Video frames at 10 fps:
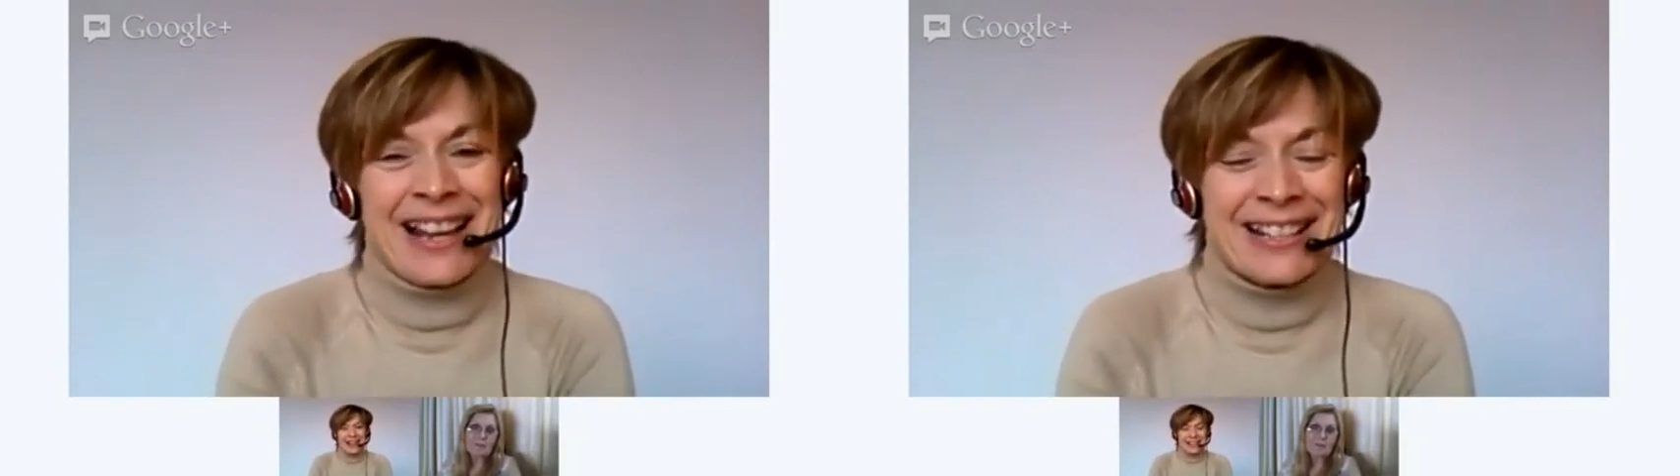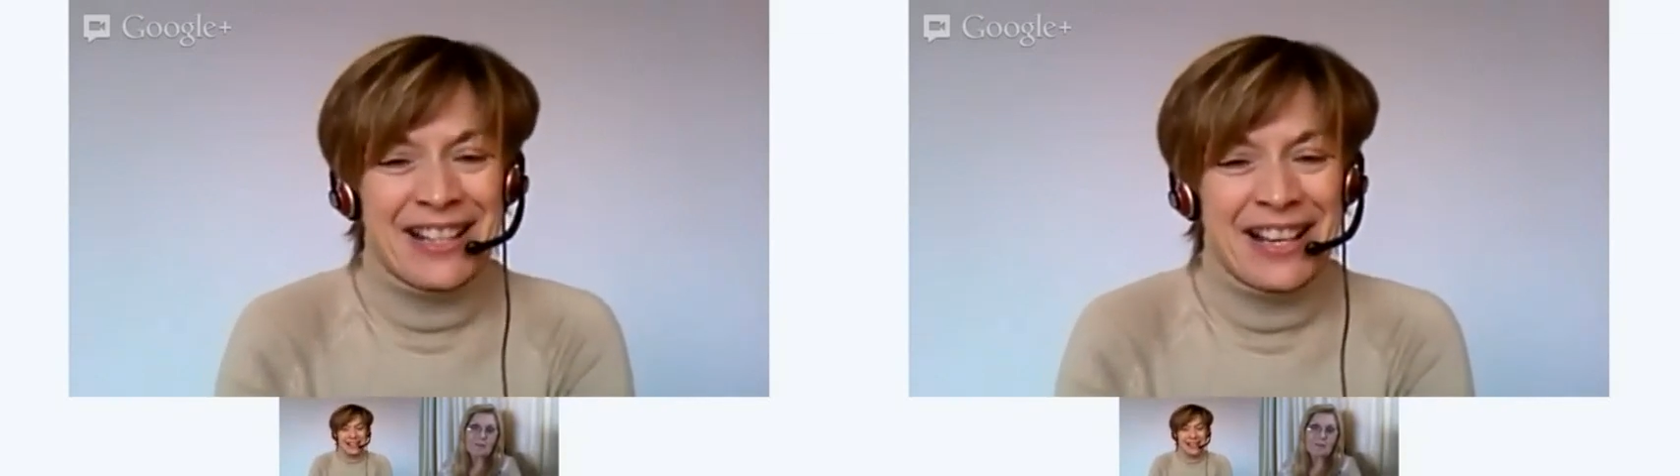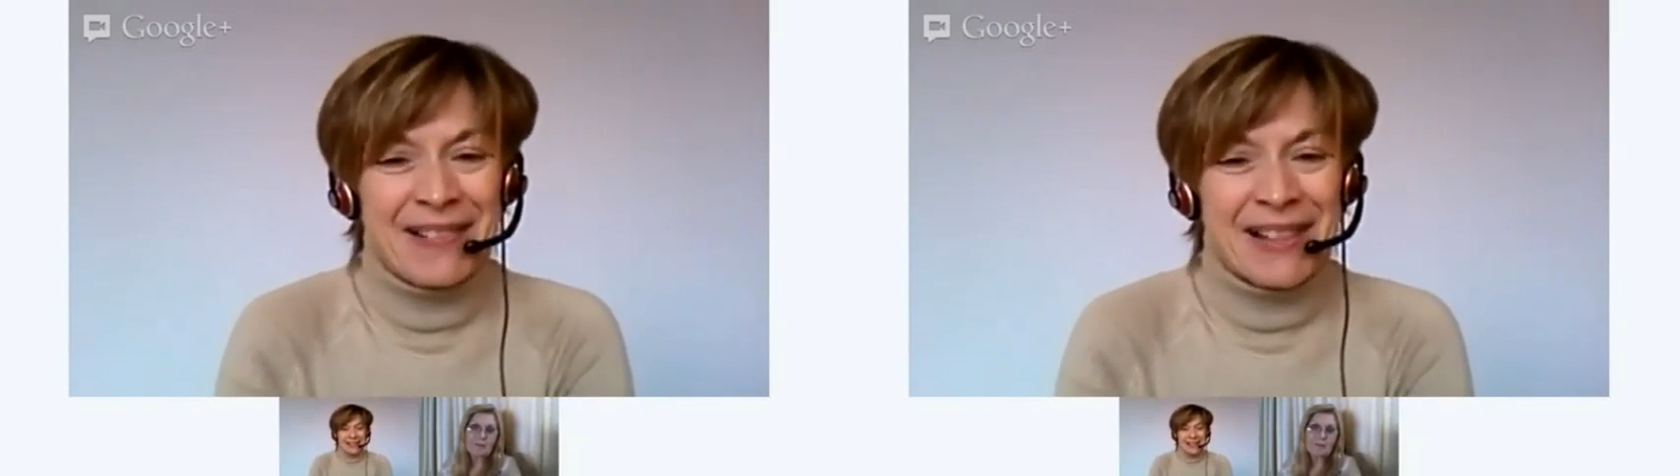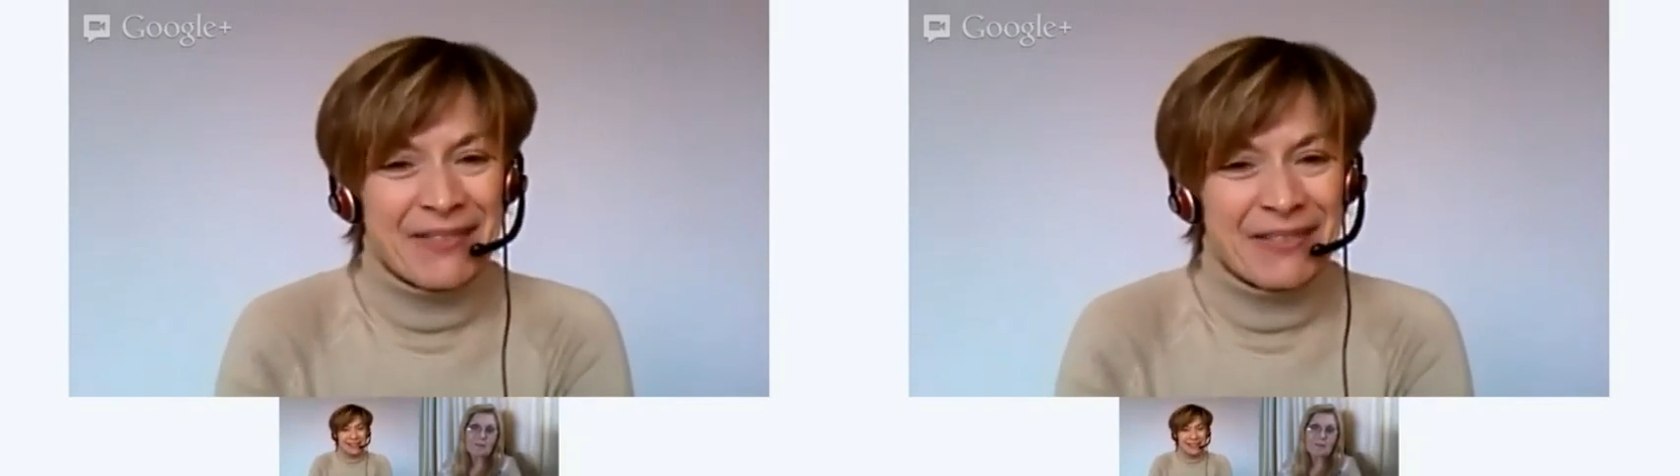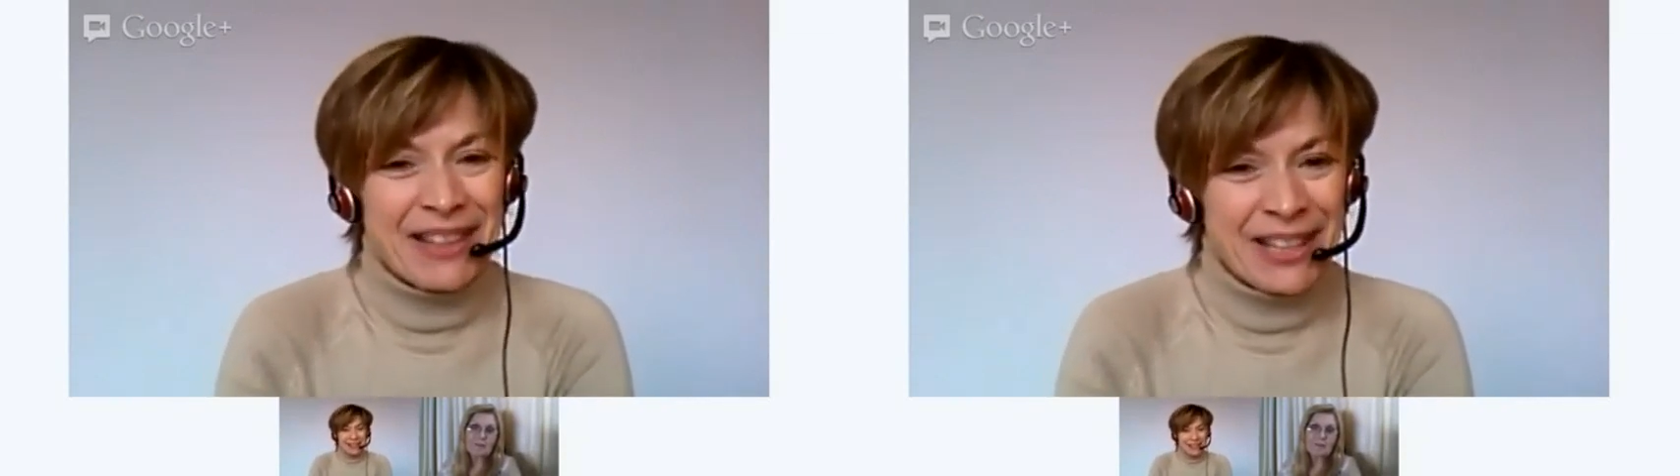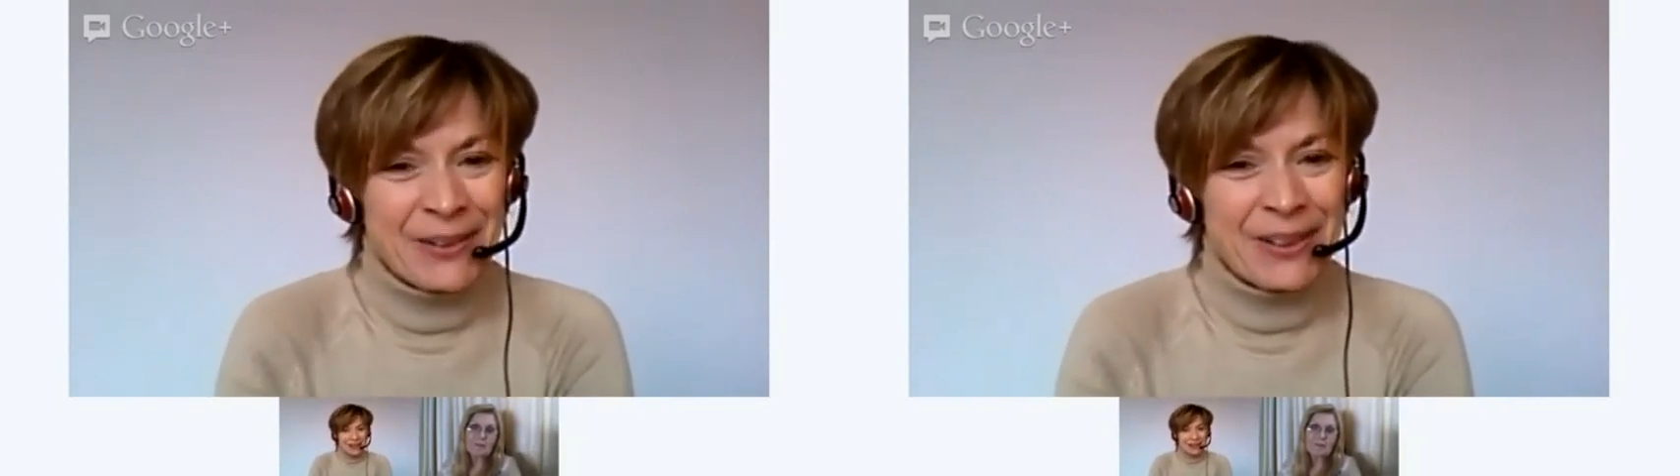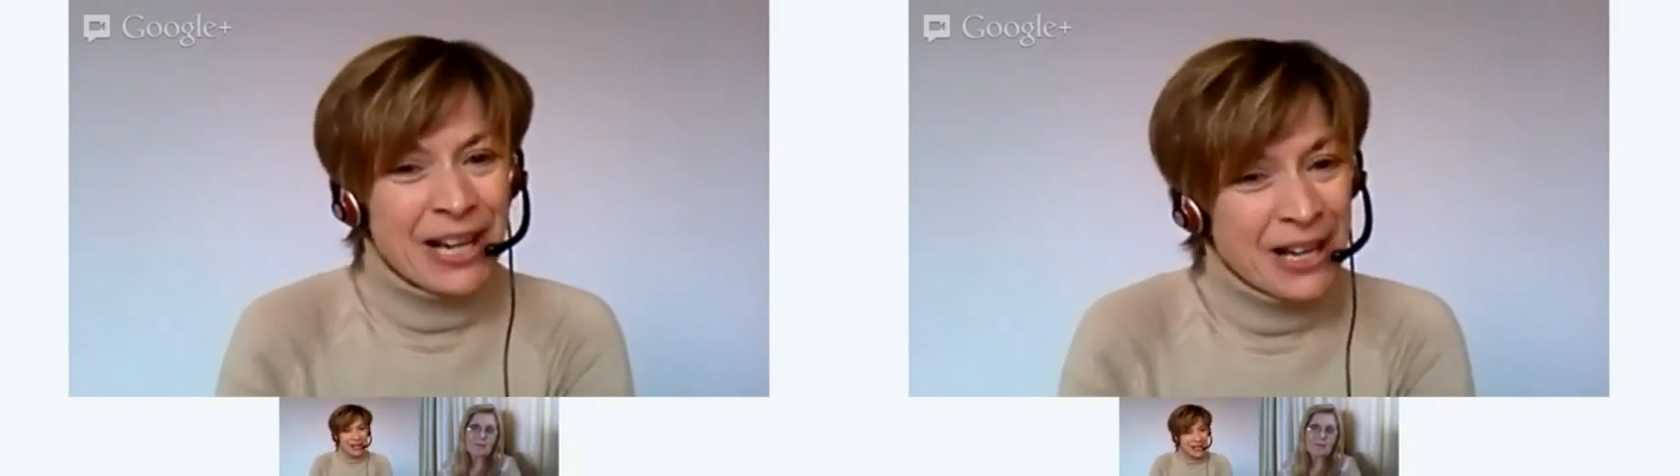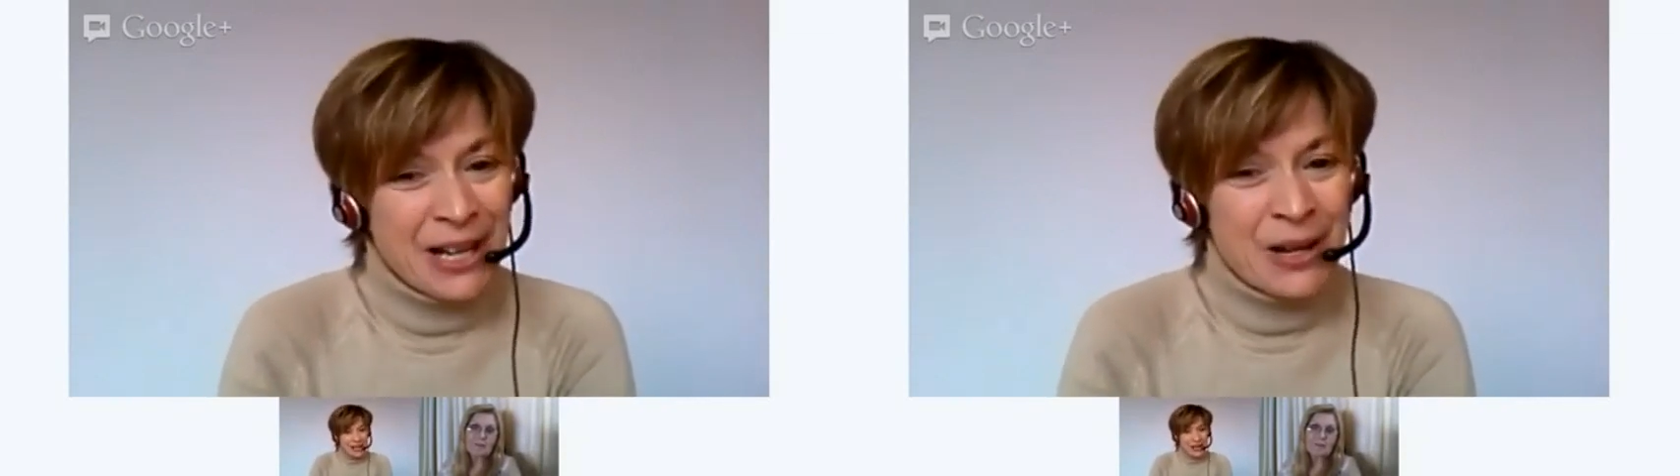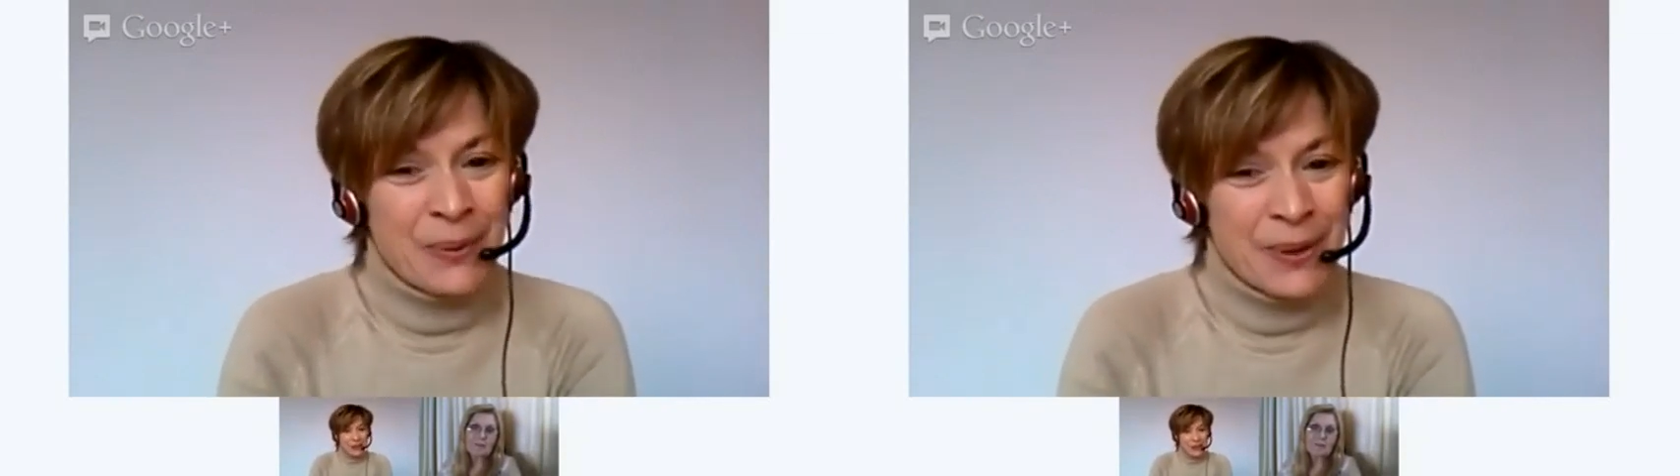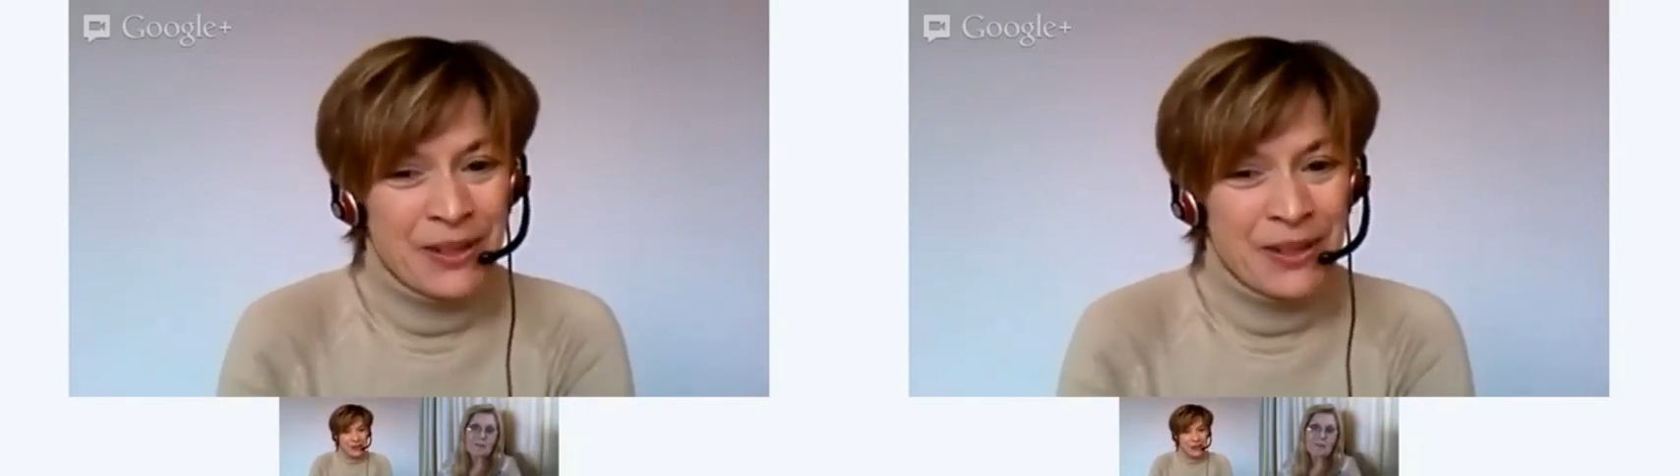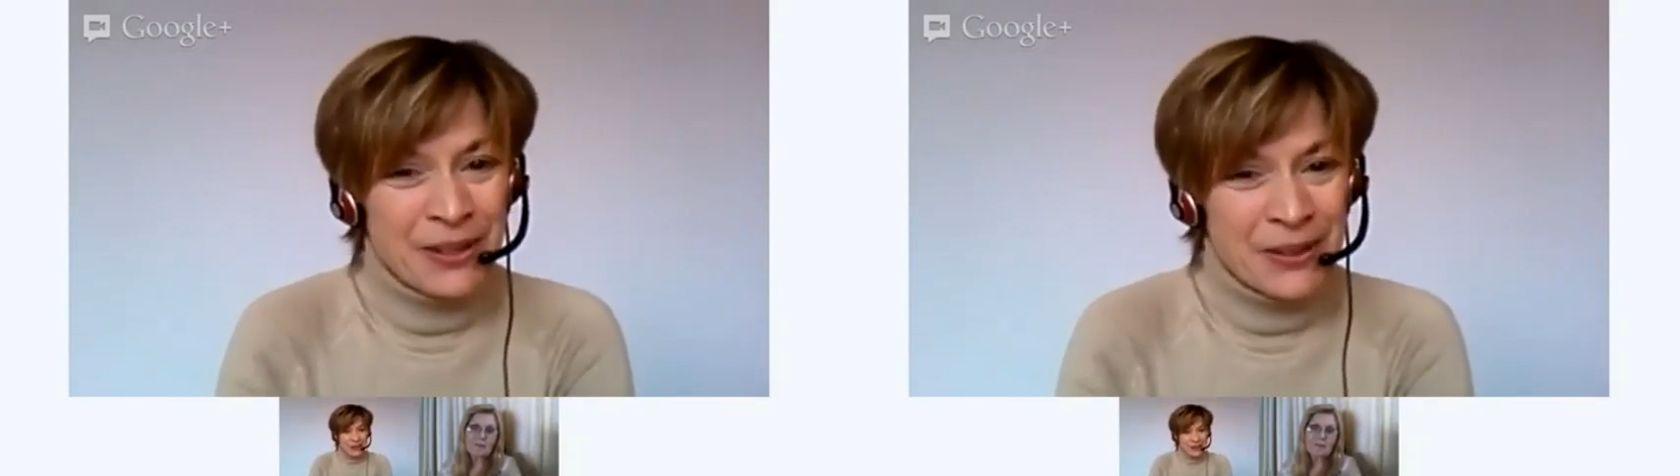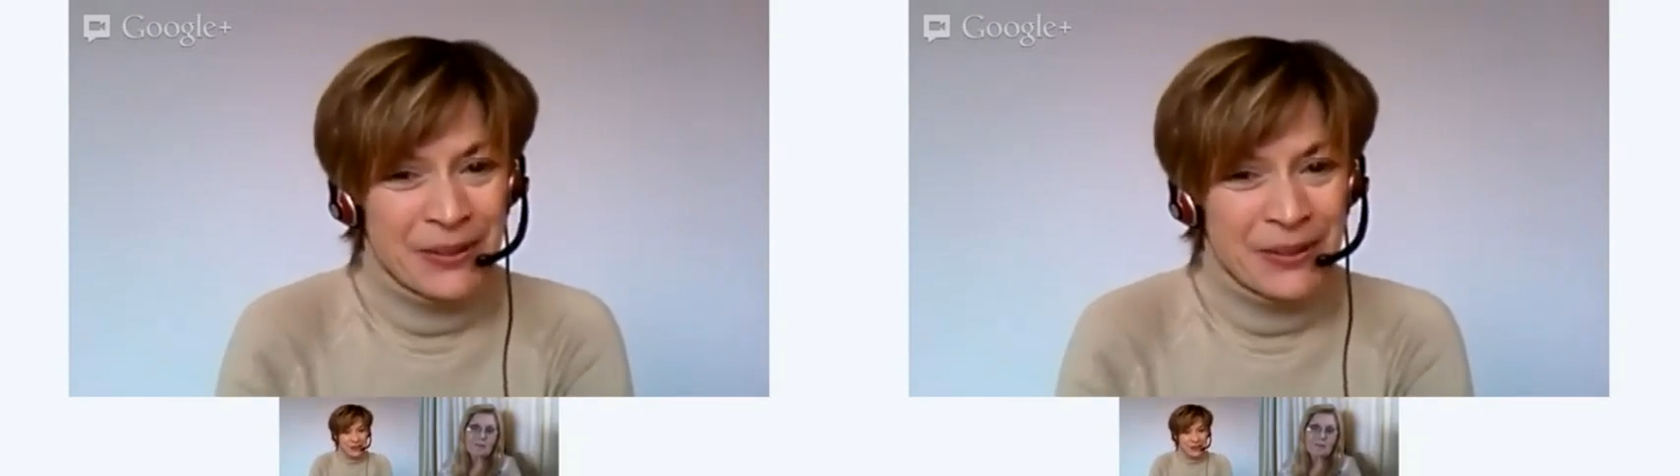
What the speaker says: sharing everything with you.